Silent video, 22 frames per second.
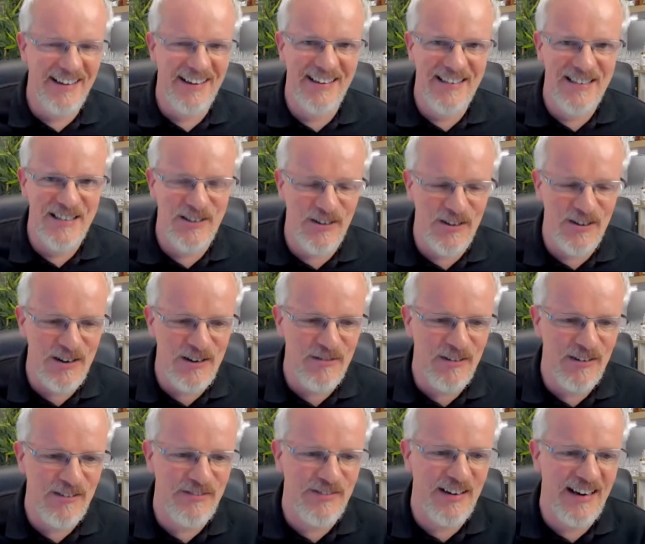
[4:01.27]
Sorry,
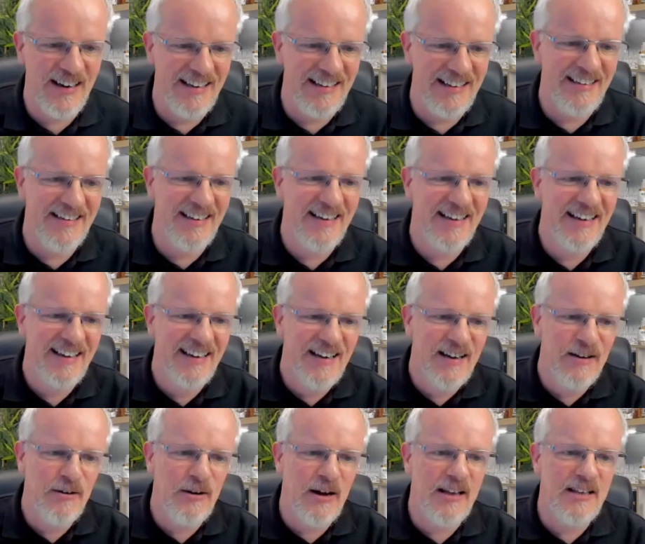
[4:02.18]
my friend.
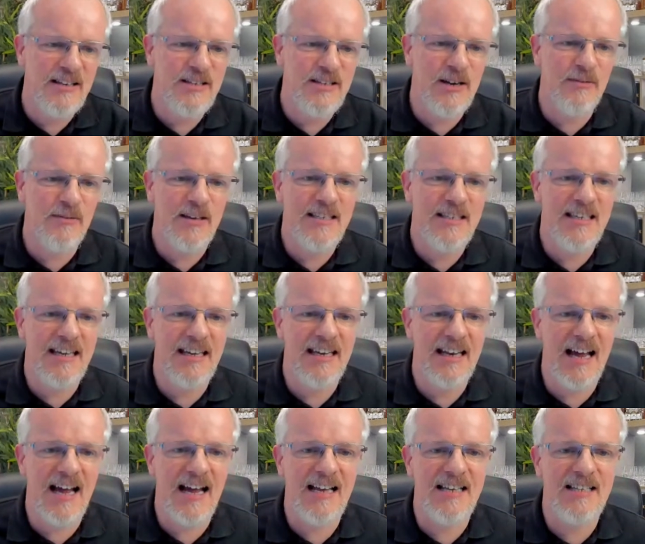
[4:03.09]
When Jim is
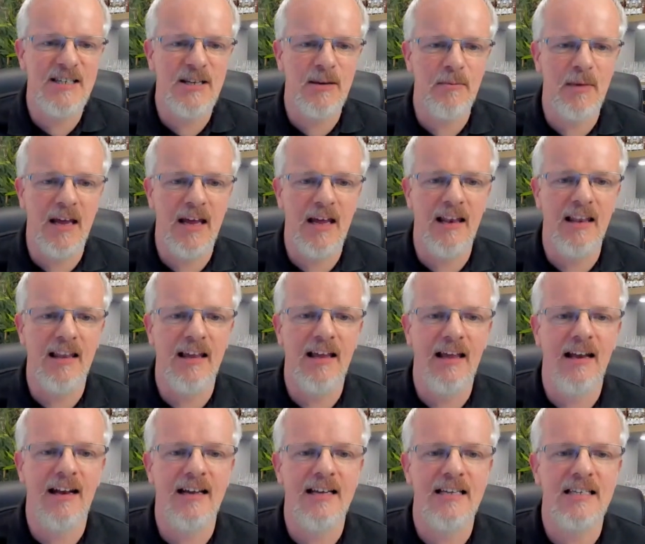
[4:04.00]
saying, had some
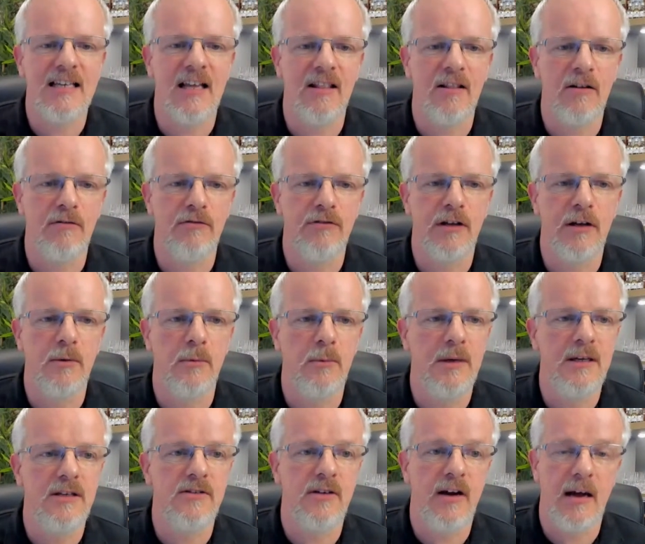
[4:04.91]
earlier, it's a lovely
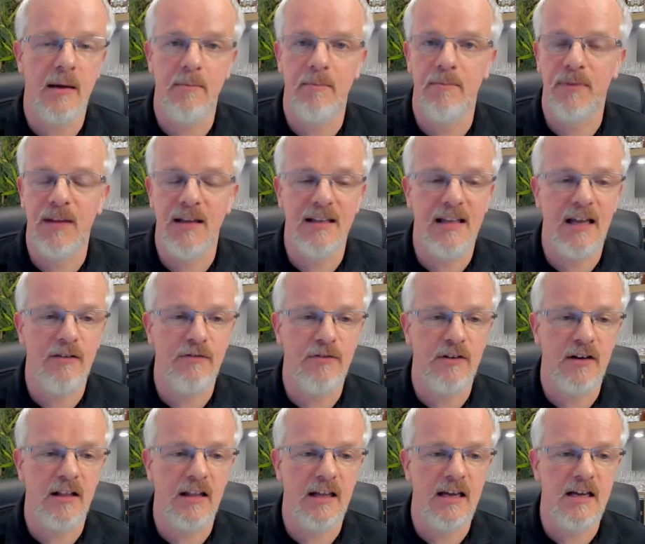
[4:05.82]
wee dram. It
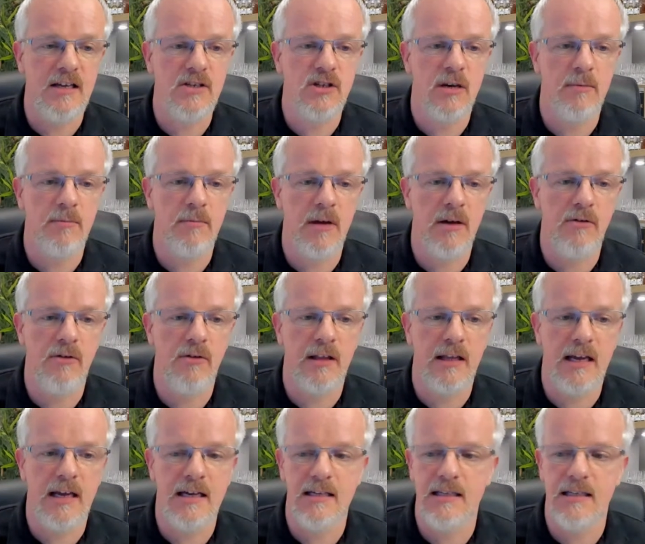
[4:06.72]
definitely is, Jim. It
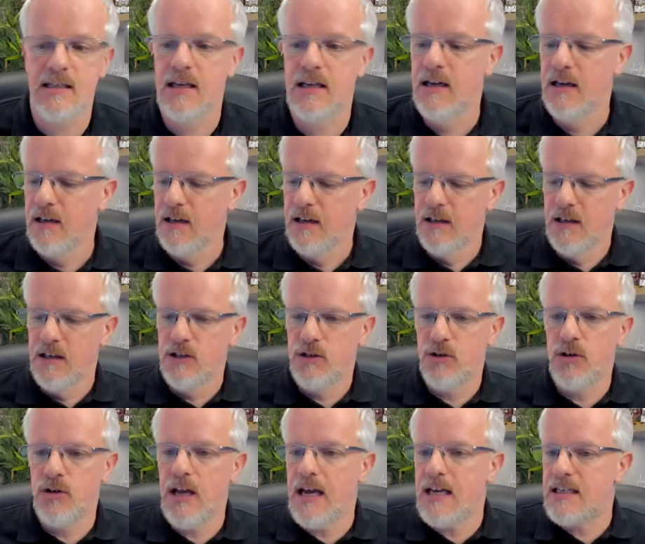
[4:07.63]
really is.
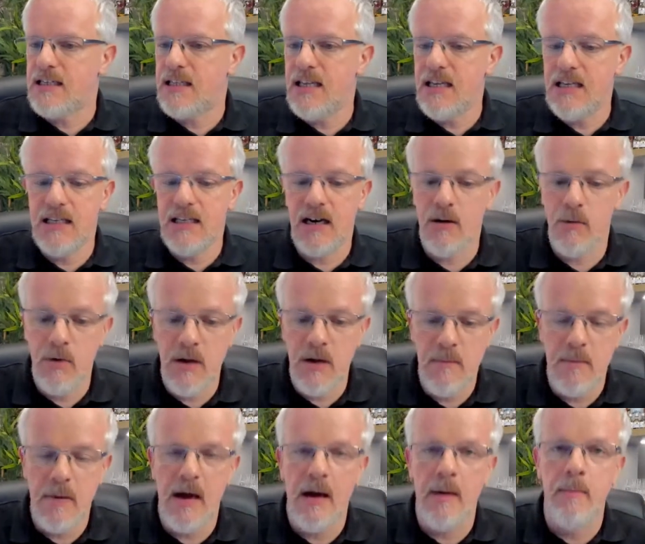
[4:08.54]
So yes, these are a
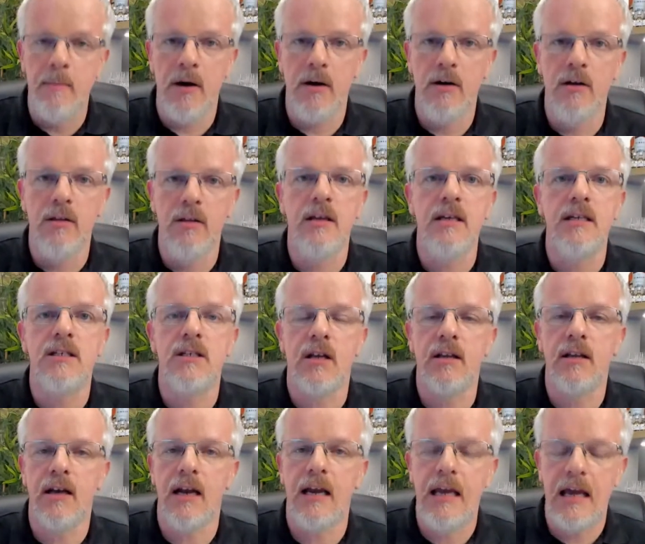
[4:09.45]
wee bit about these
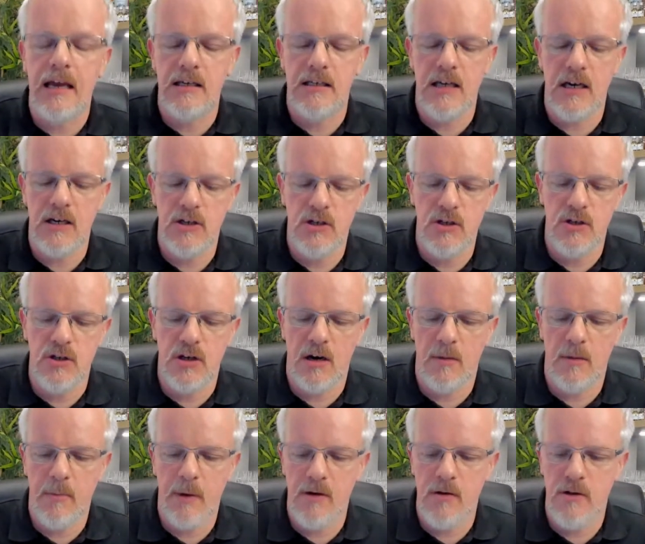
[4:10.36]
Sunday night sessions. They're
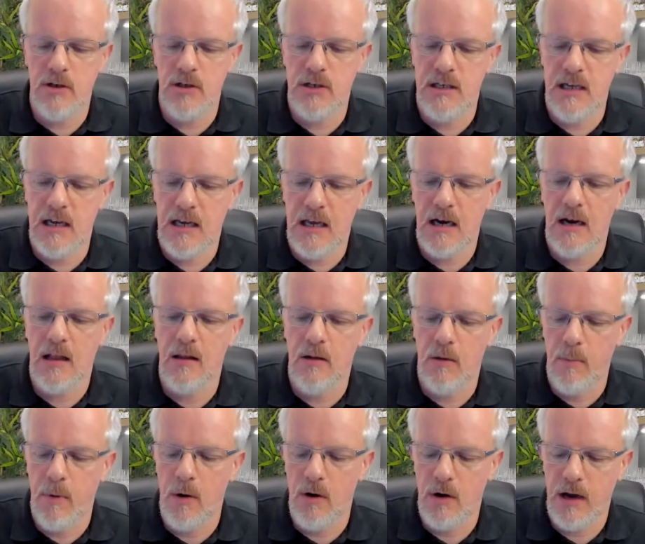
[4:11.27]
about just taking a
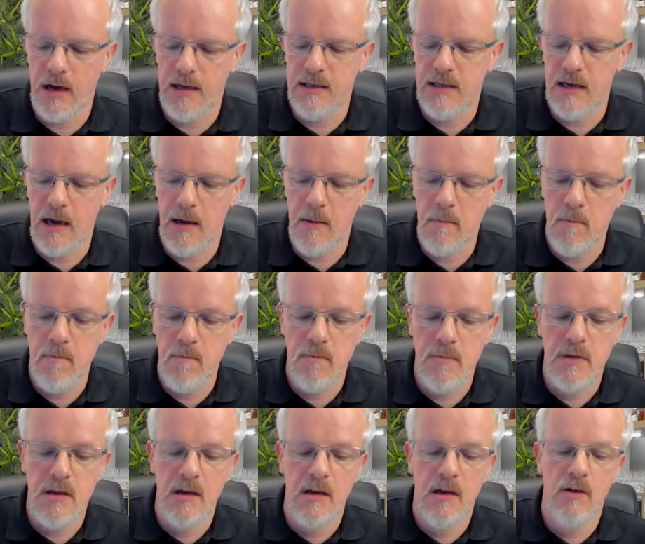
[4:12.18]
little pocket of time,
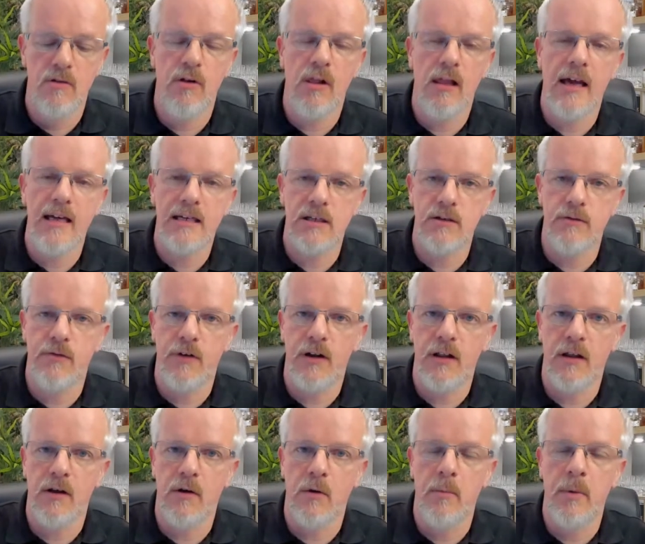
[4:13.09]
relaxing for
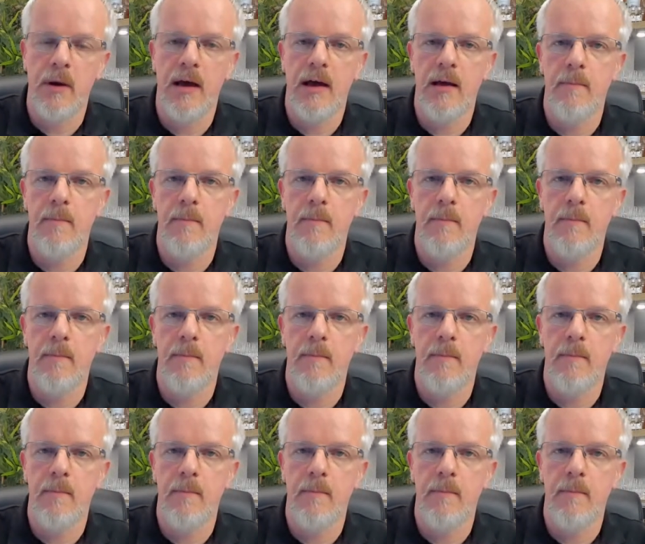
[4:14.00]
a little bit.